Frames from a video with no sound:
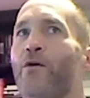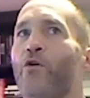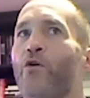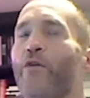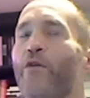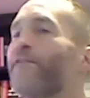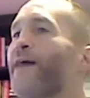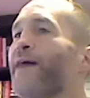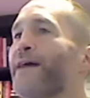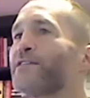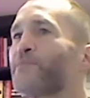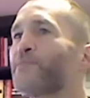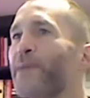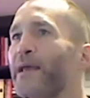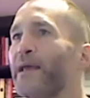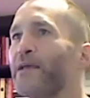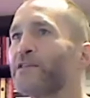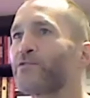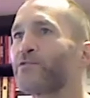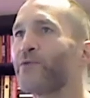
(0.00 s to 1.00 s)

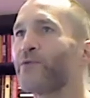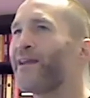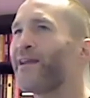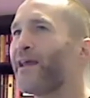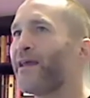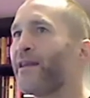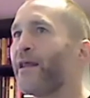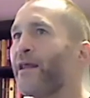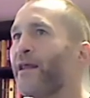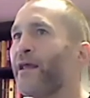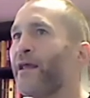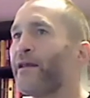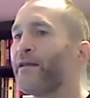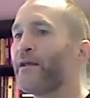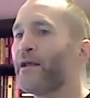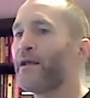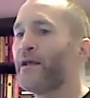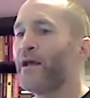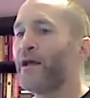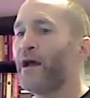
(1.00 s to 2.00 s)
fast-paced, right? And
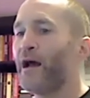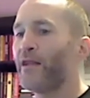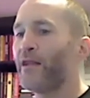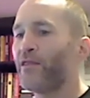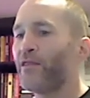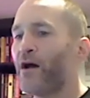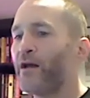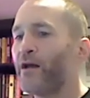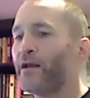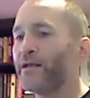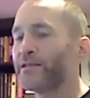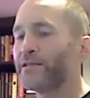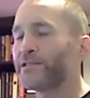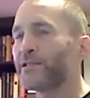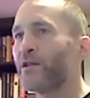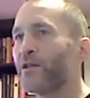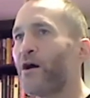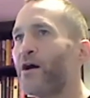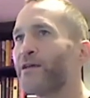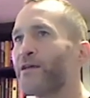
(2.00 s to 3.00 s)
a lot is
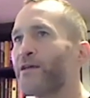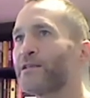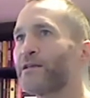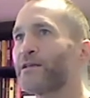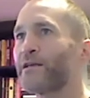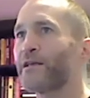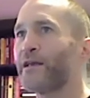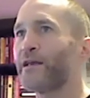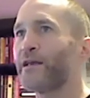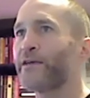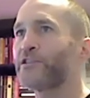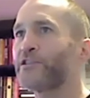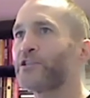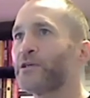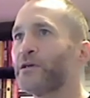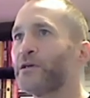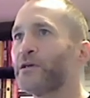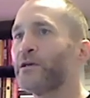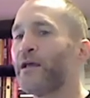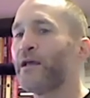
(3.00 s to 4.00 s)
lost in
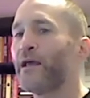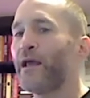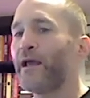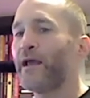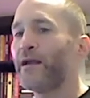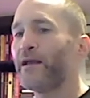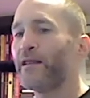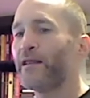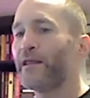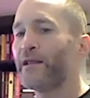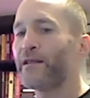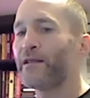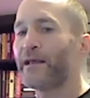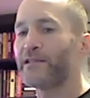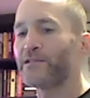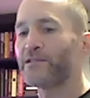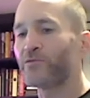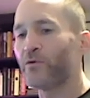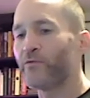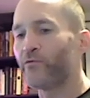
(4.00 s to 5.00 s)
connection. And I think
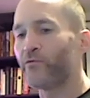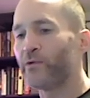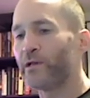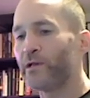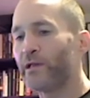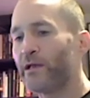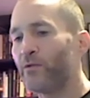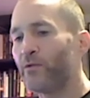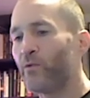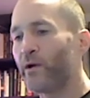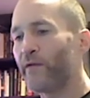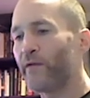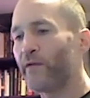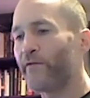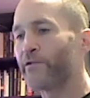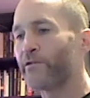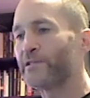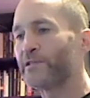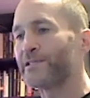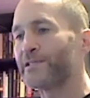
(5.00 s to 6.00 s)
that's really one of
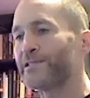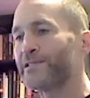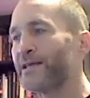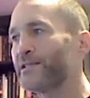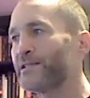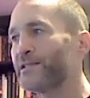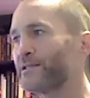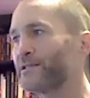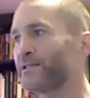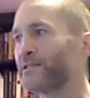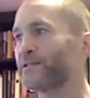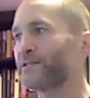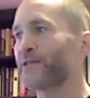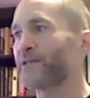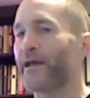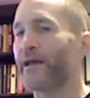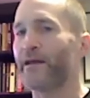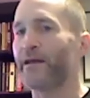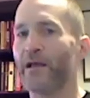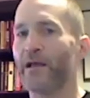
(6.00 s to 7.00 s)
our successes, is
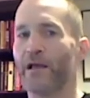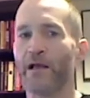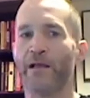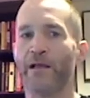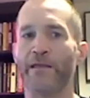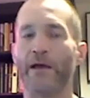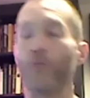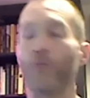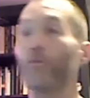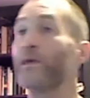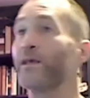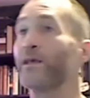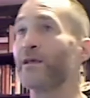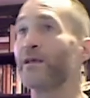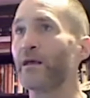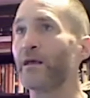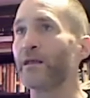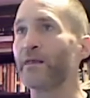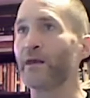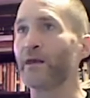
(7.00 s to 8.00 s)
that we,
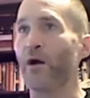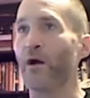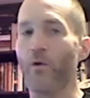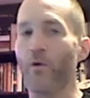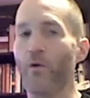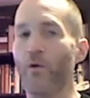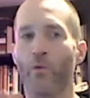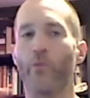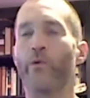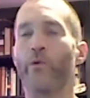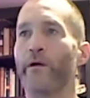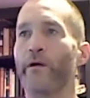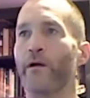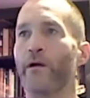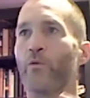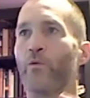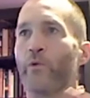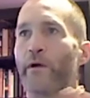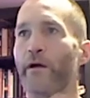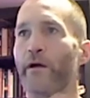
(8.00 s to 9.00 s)

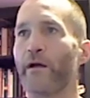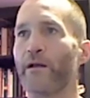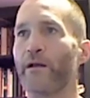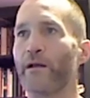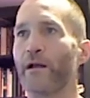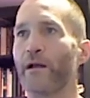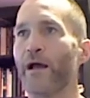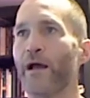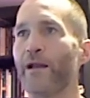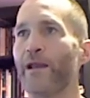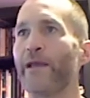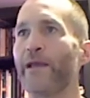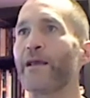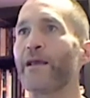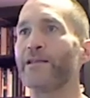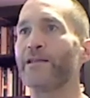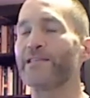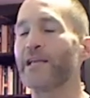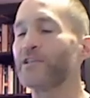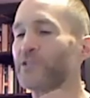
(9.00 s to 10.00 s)
we're
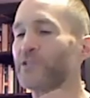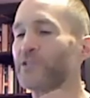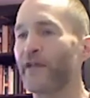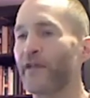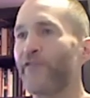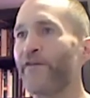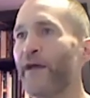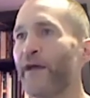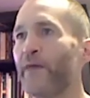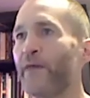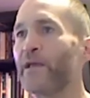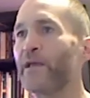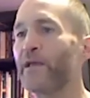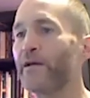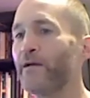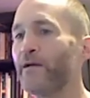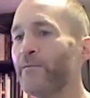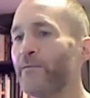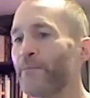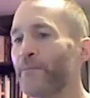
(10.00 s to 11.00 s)
essentially a family here,